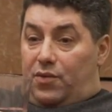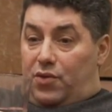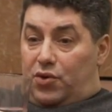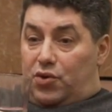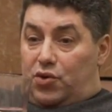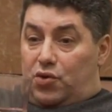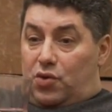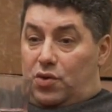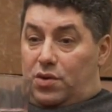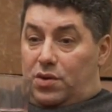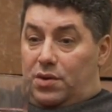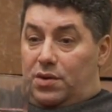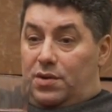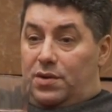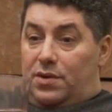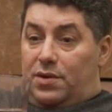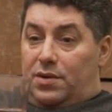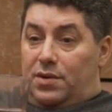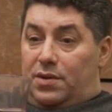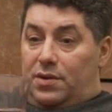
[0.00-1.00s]
And of
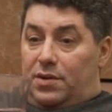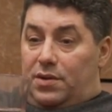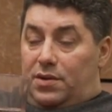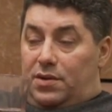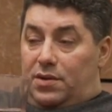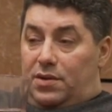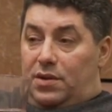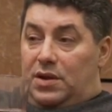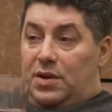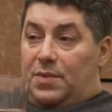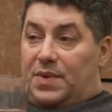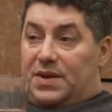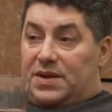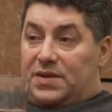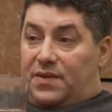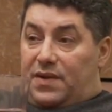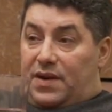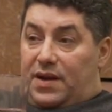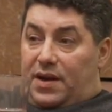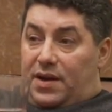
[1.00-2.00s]
course, such a
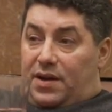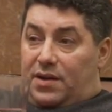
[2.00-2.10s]
wound